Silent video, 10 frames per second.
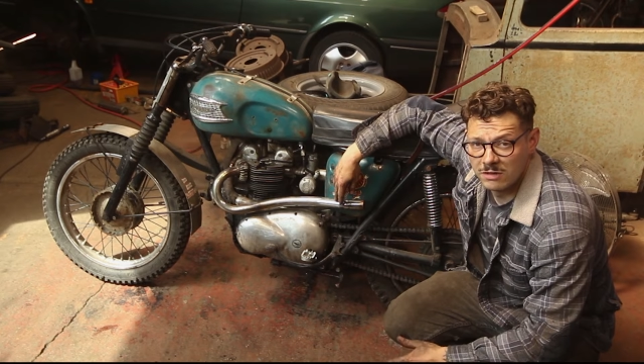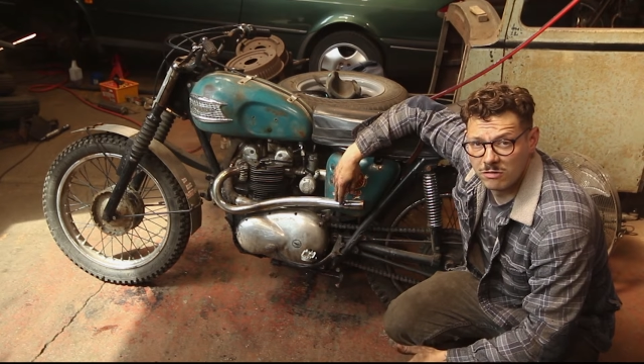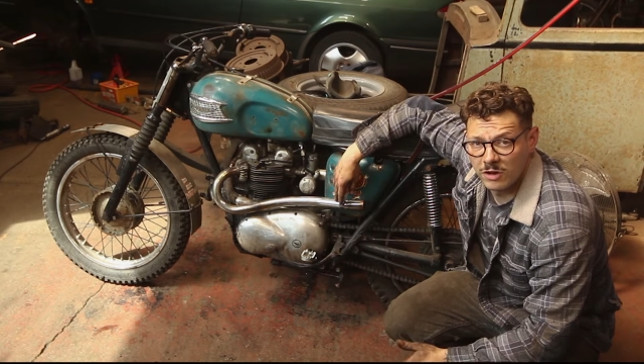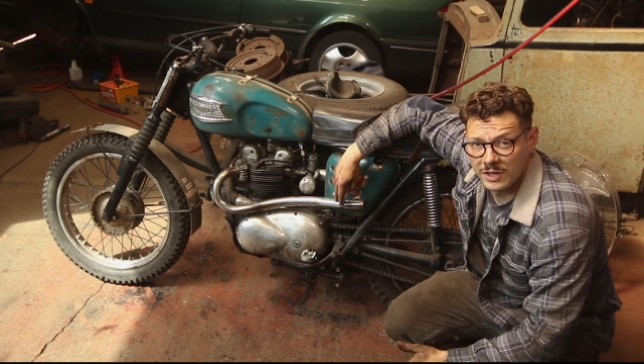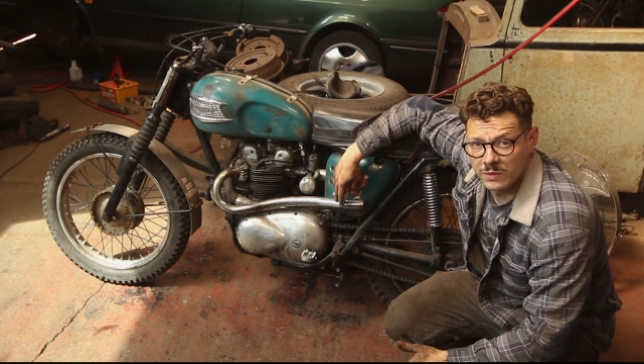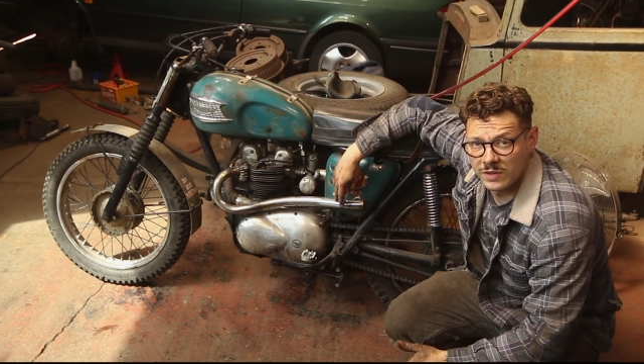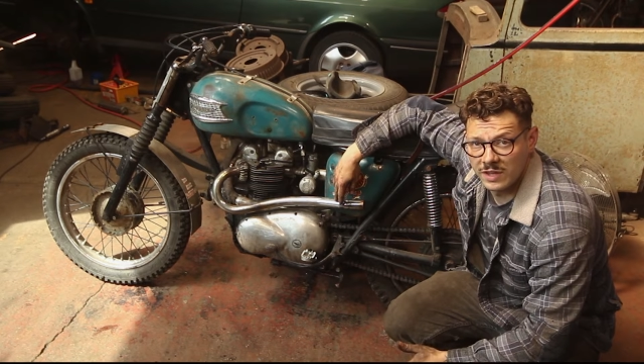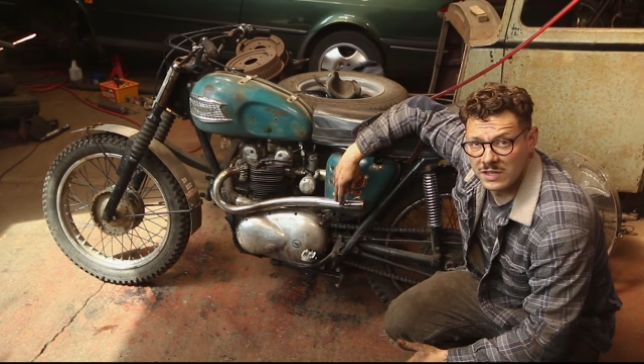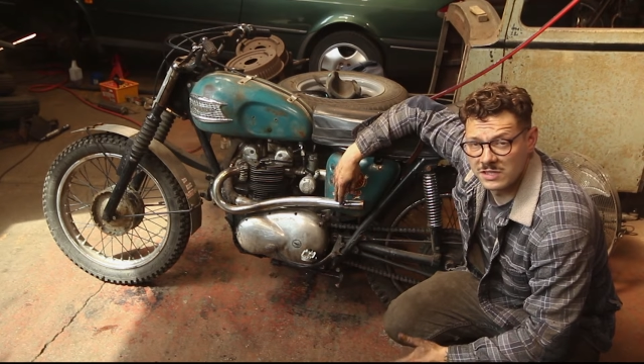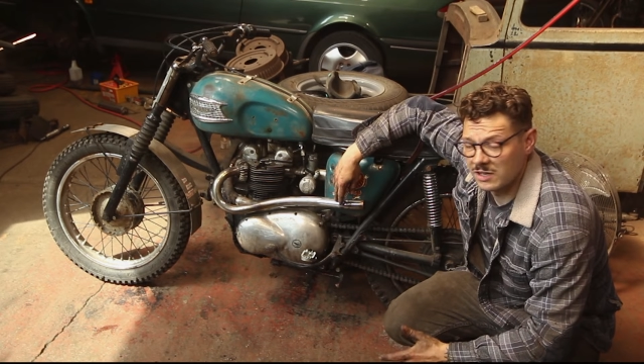Riding with
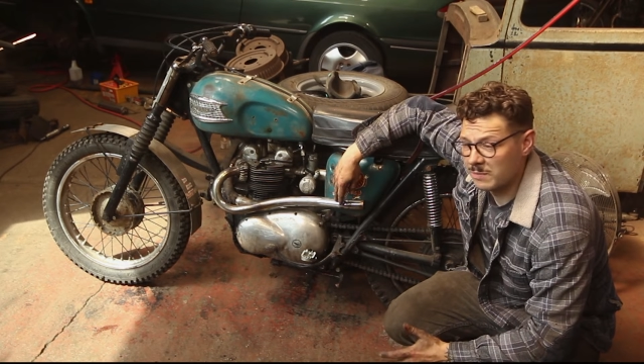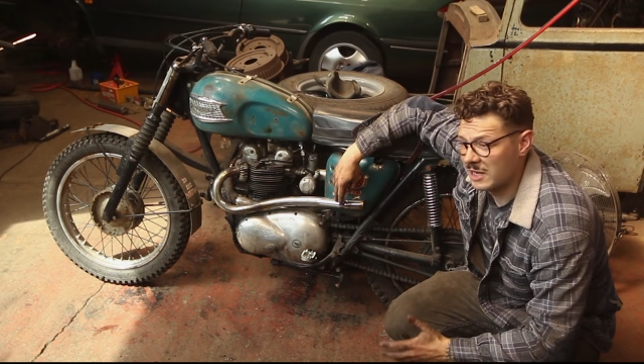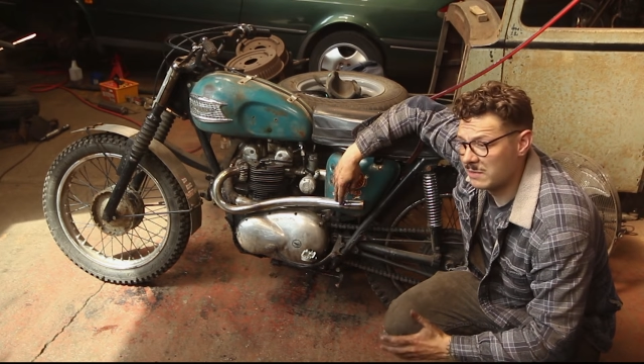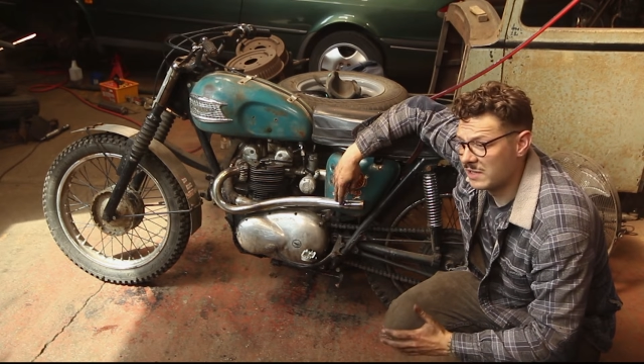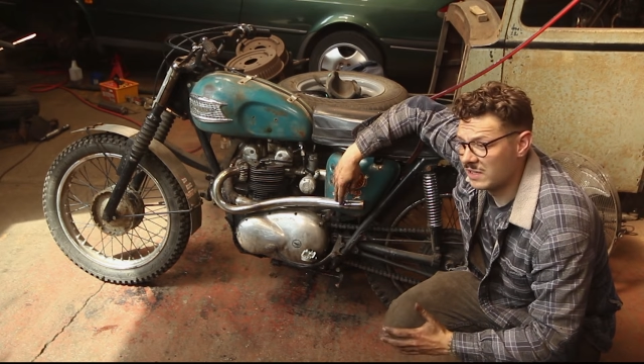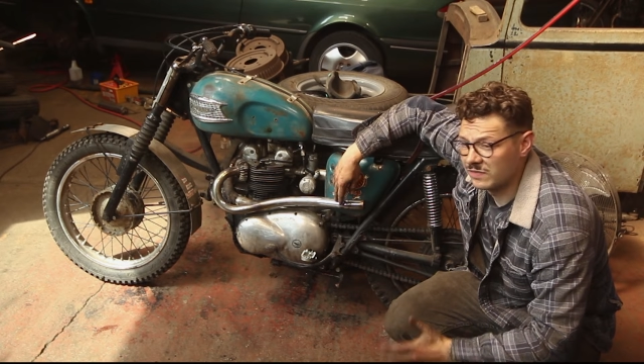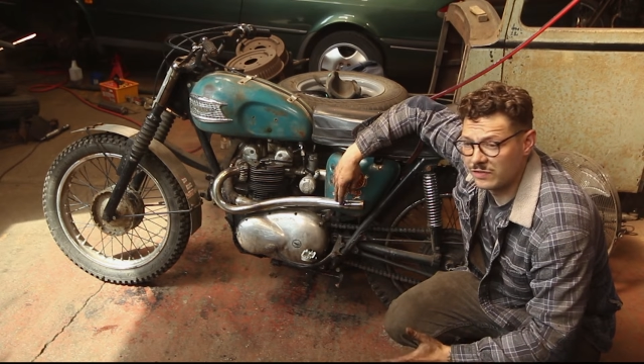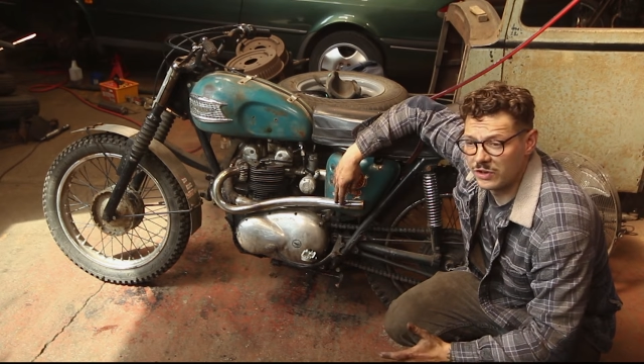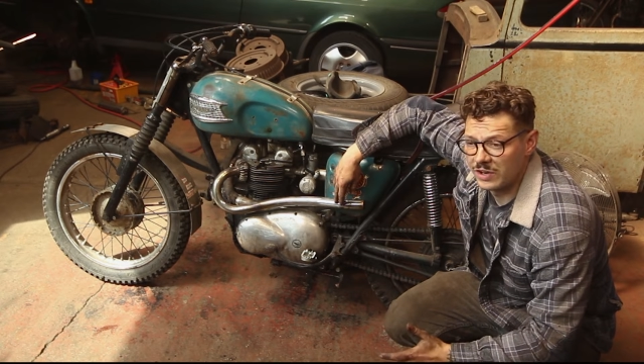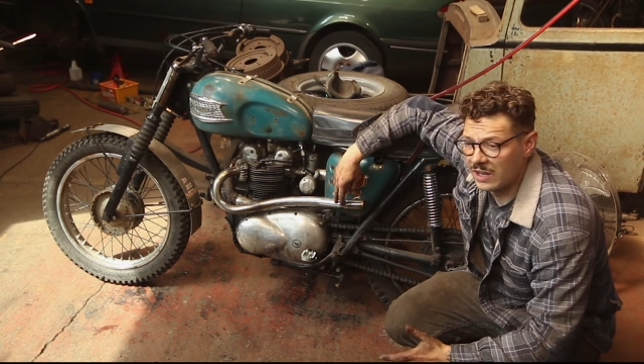it has only made me
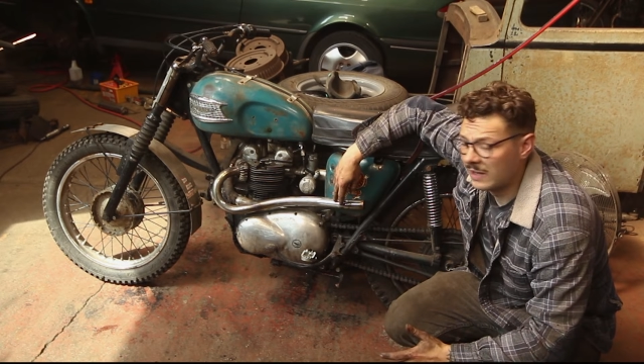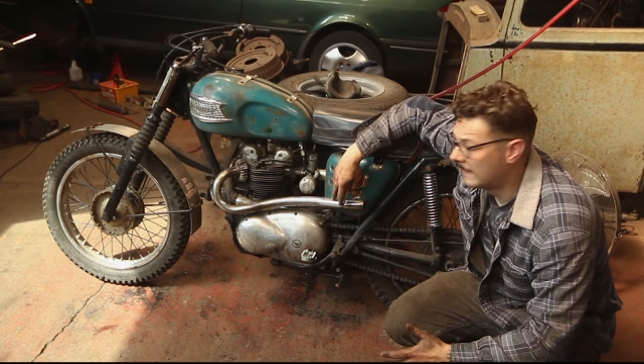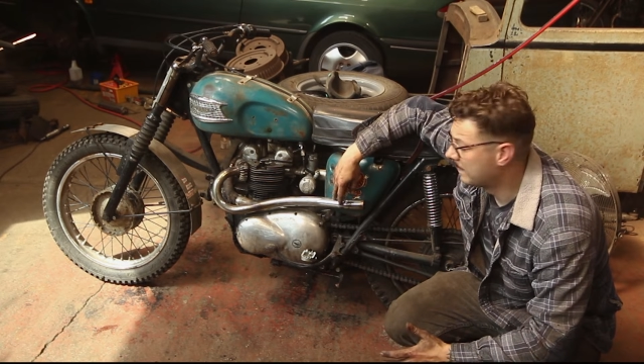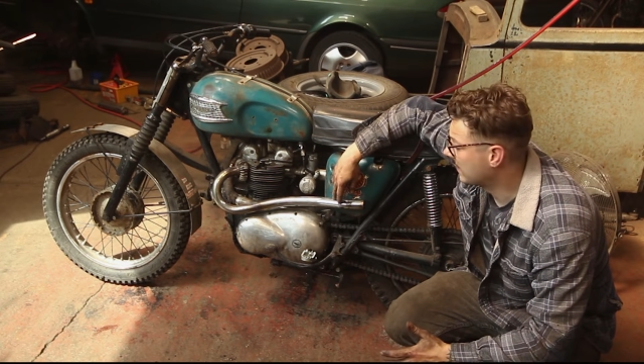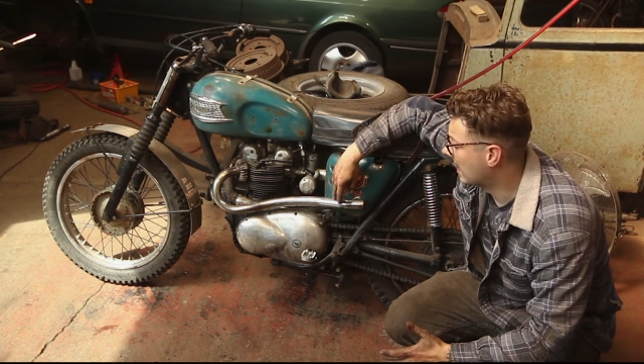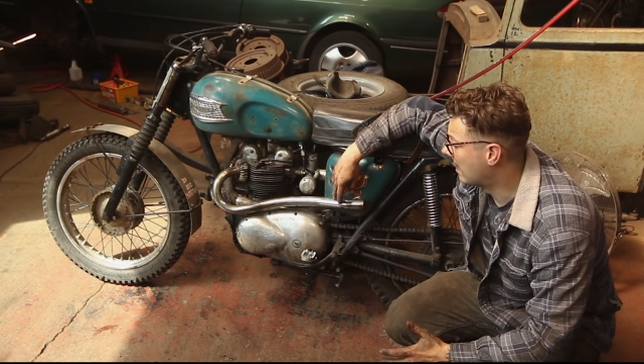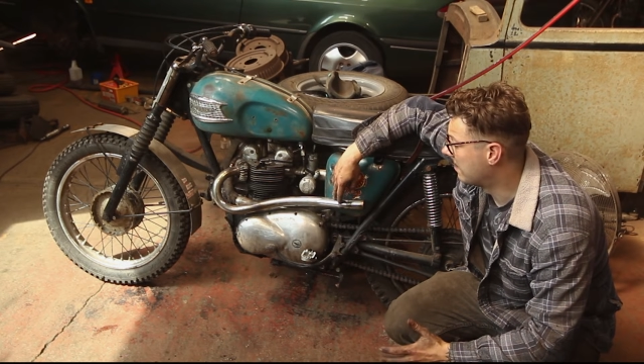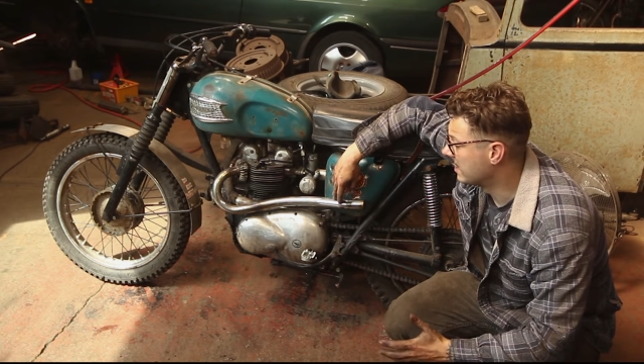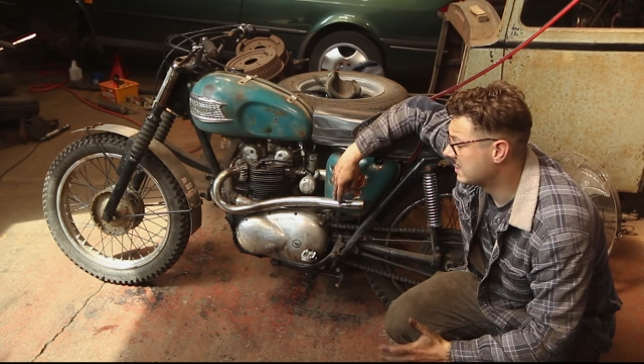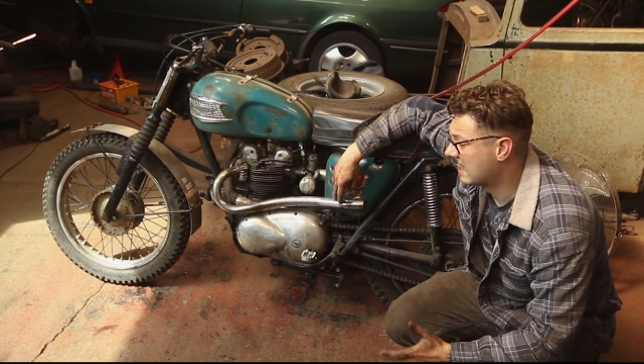fonder.
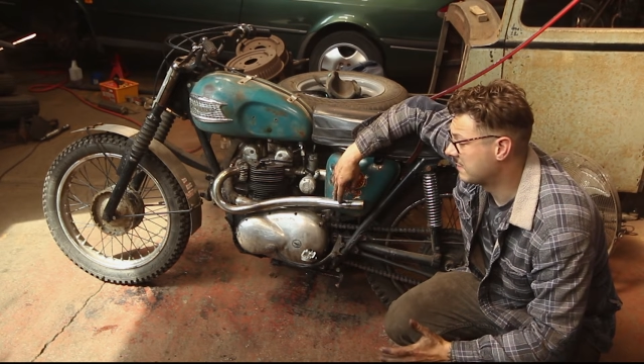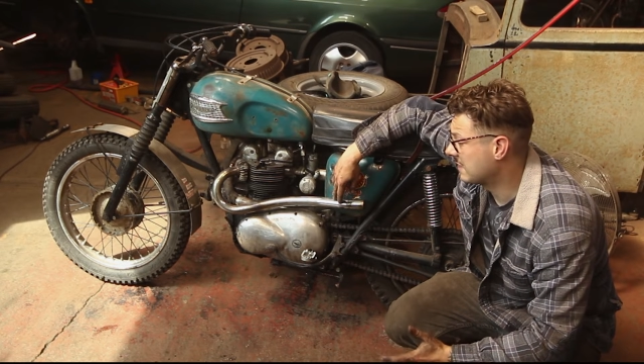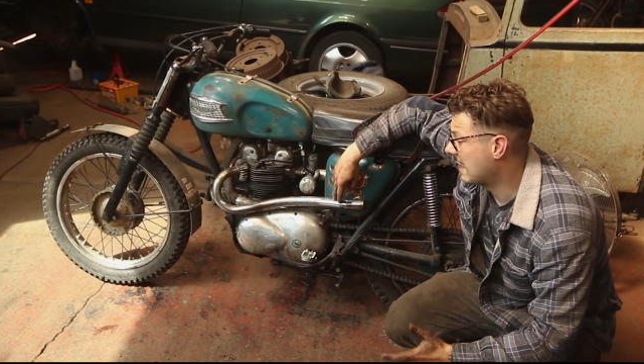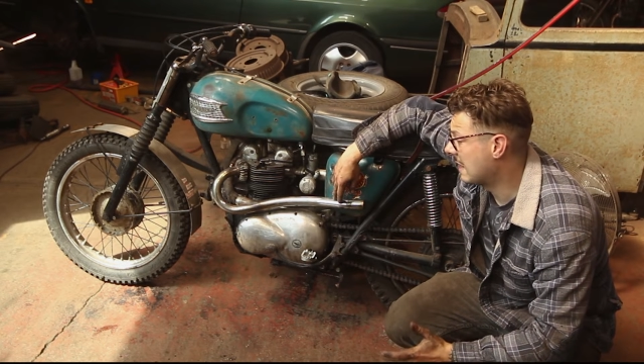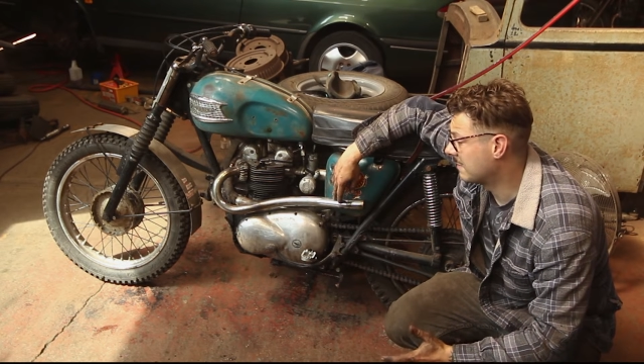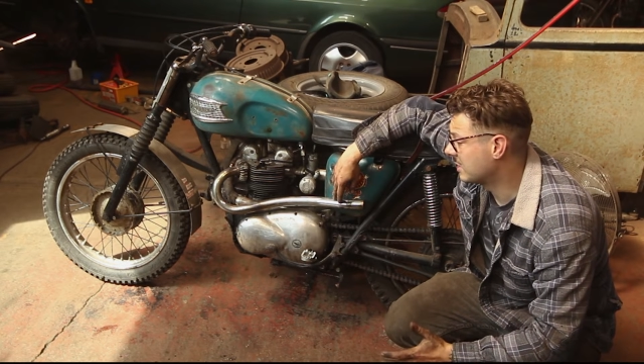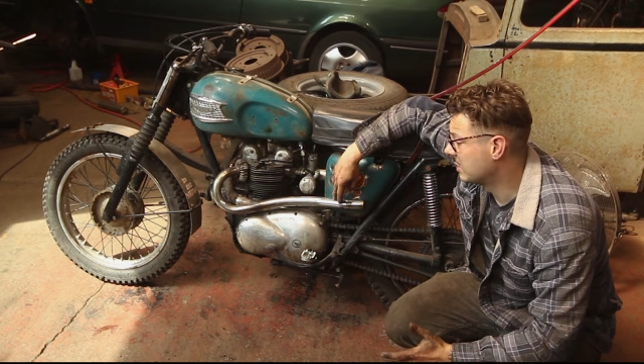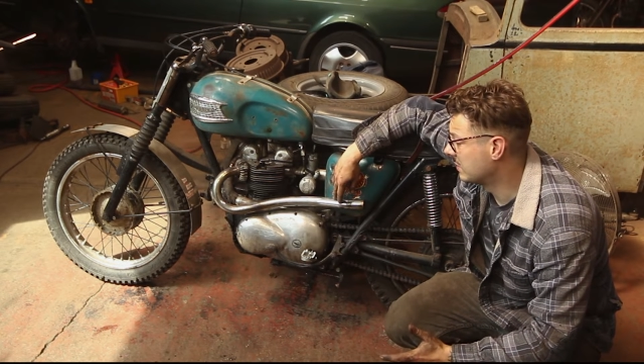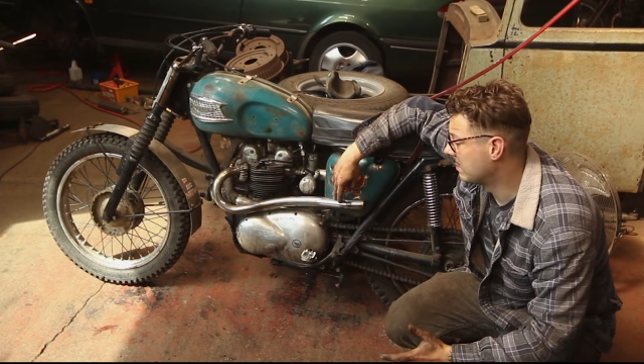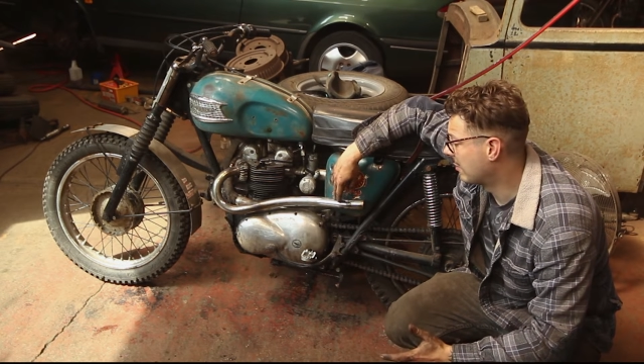It sounds absolutely